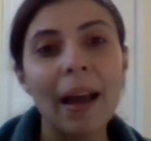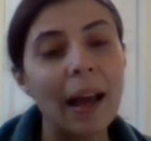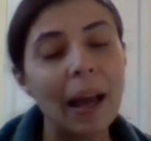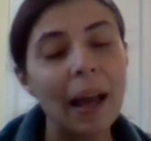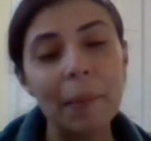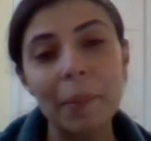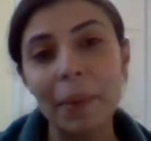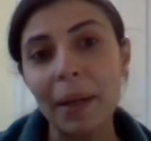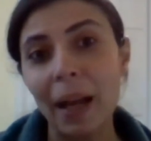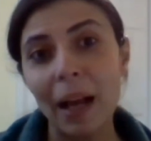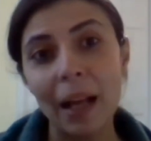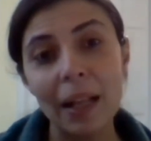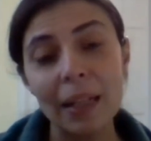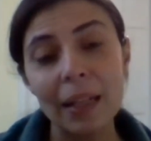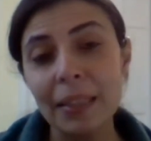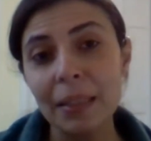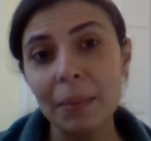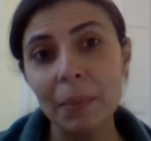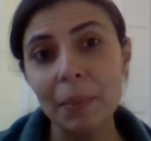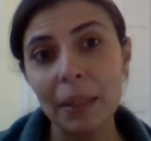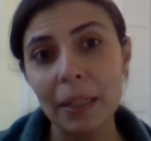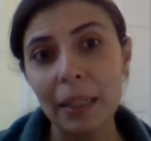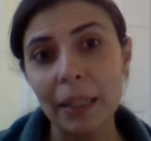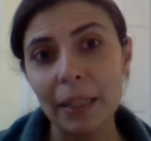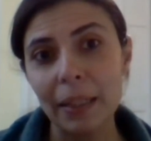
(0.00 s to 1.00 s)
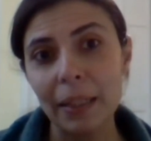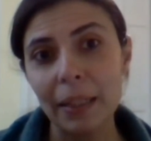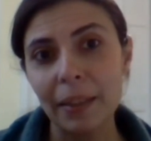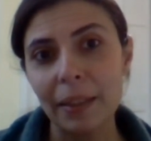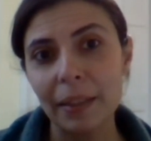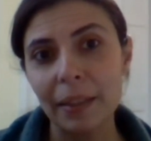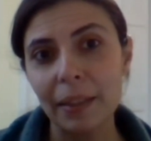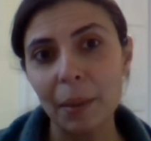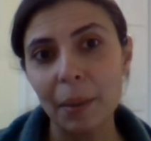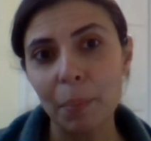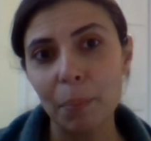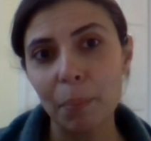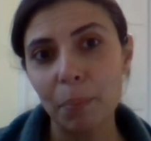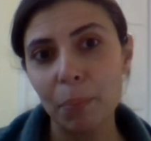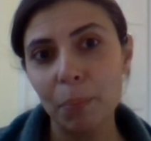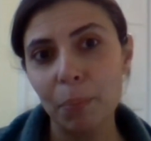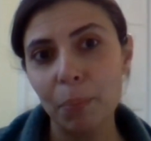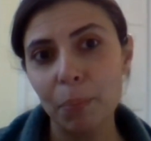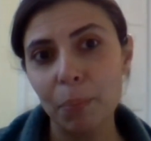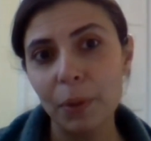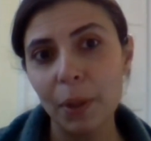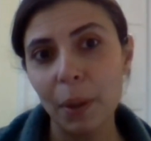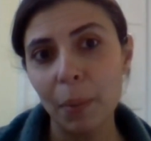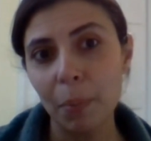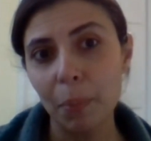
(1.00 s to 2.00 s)
I mean, ultimately,
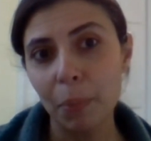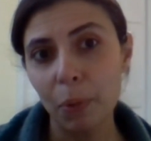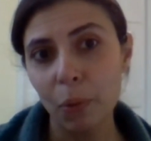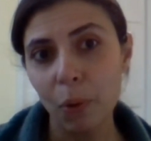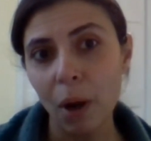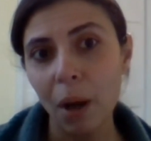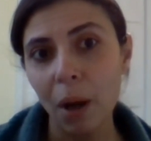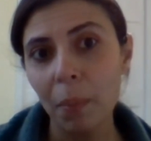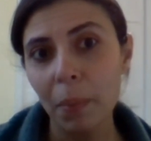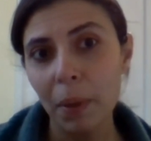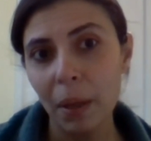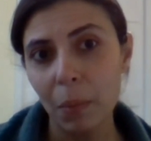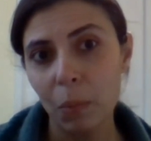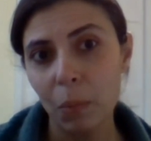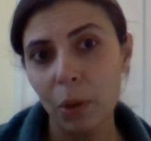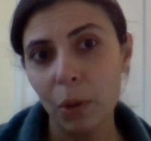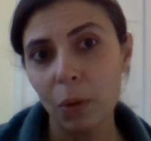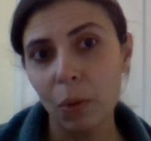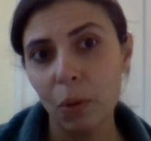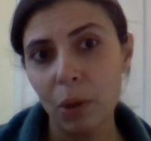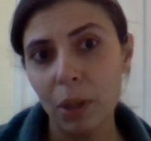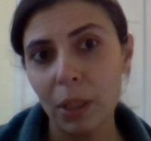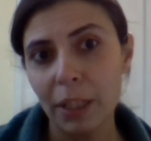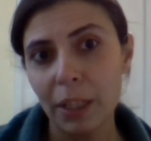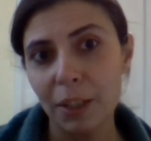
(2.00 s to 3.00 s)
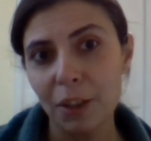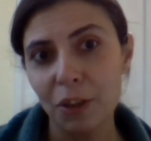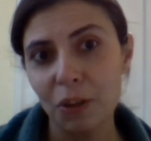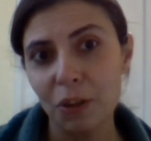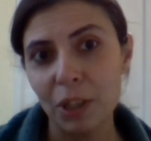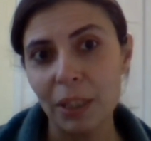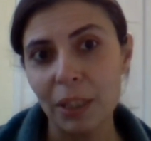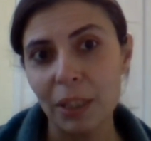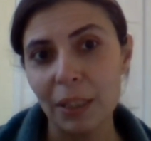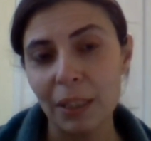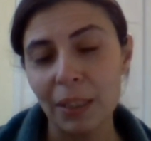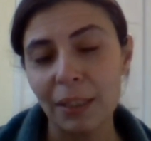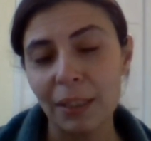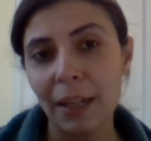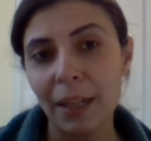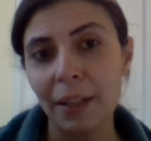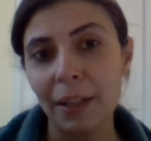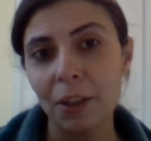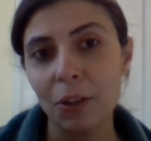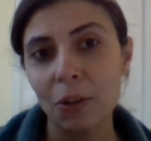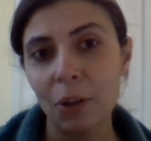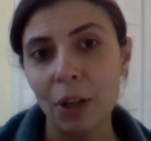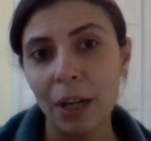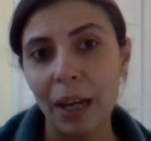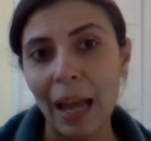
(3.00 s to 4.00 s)
the problem with oral histories is that
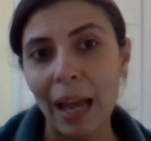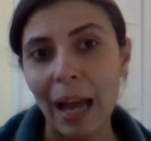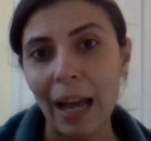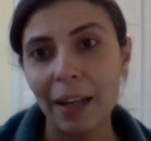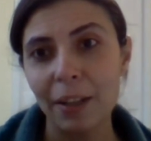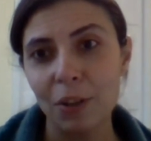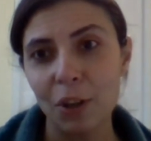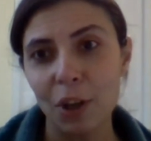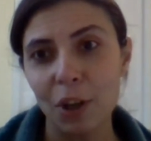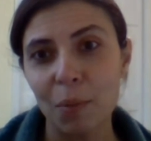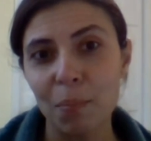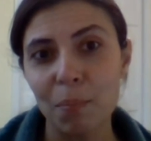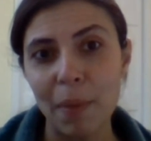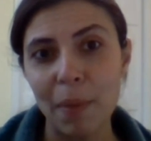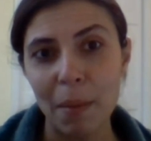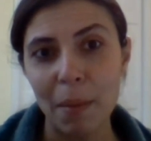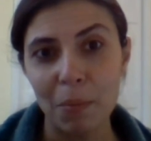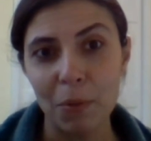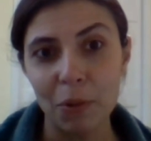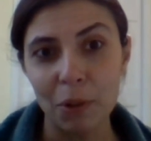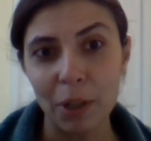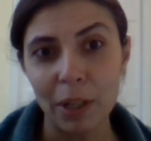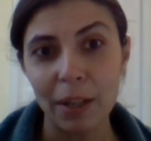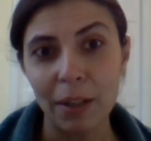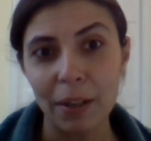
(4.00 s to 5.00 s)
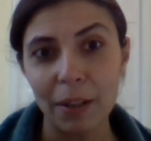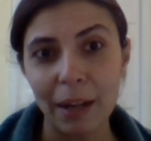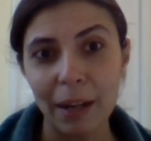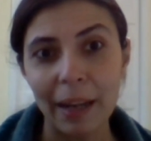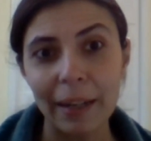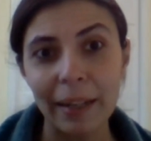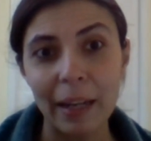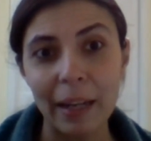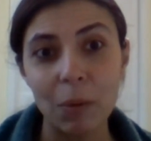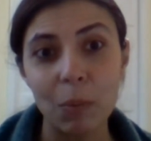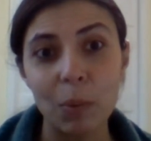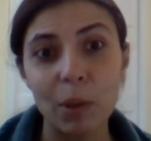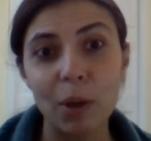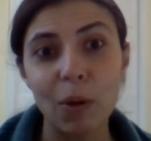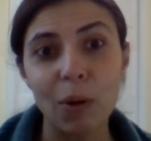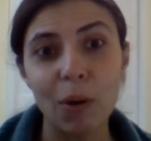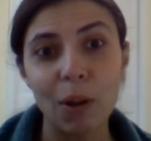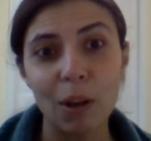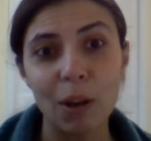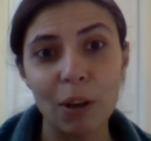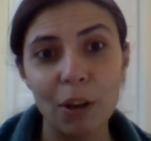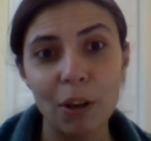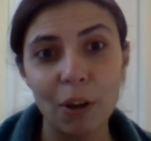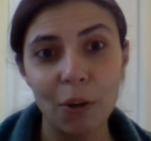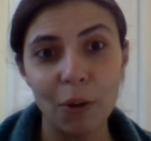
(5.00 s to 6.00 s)
it relies on memory, right? And we
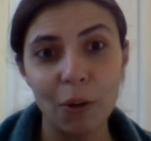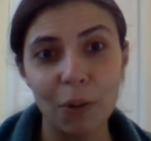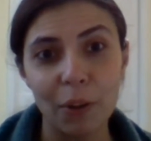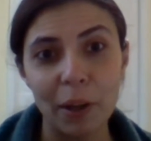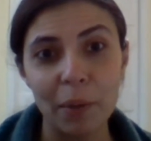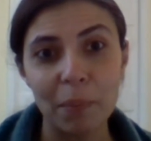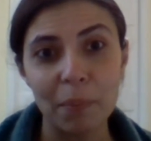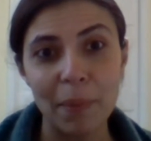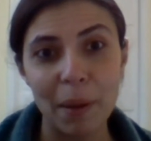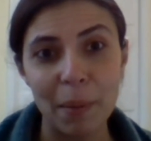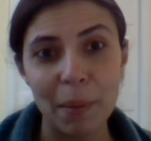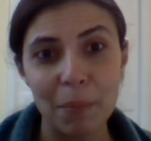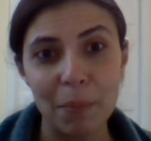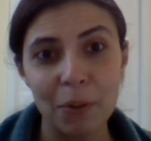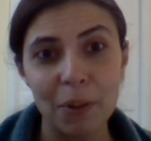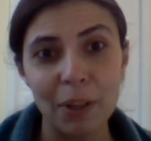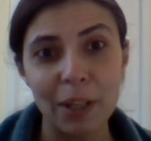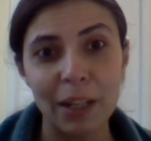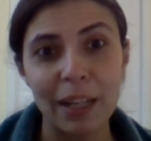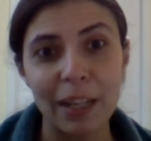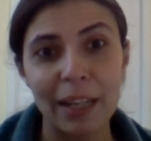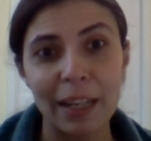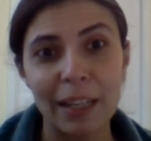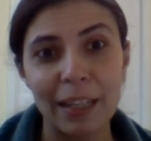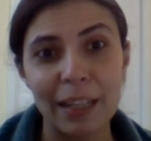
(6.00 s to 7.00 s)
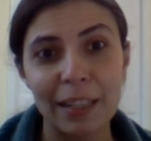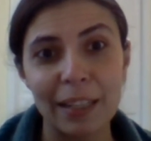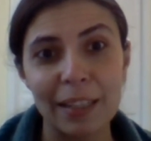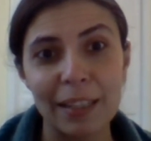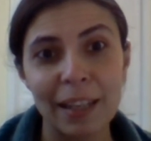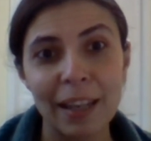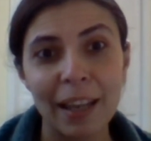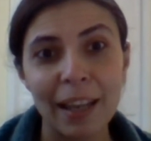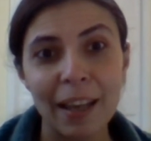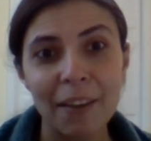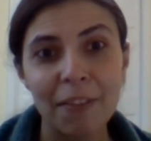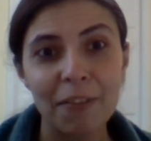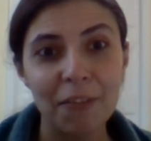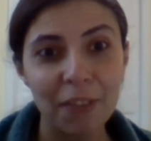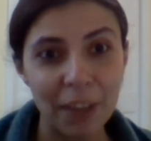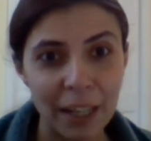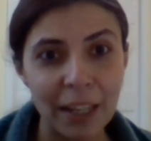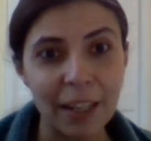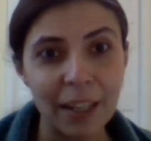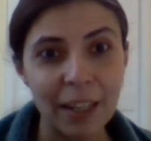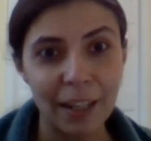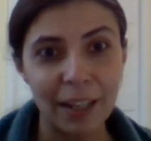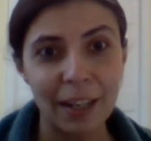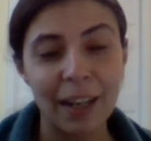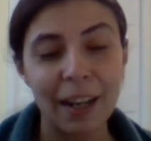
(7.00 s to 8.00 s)
all know that memory is
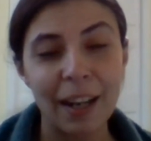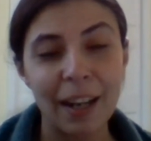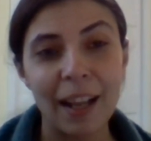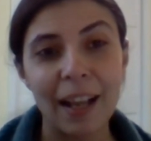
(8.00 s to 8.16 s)
fickle.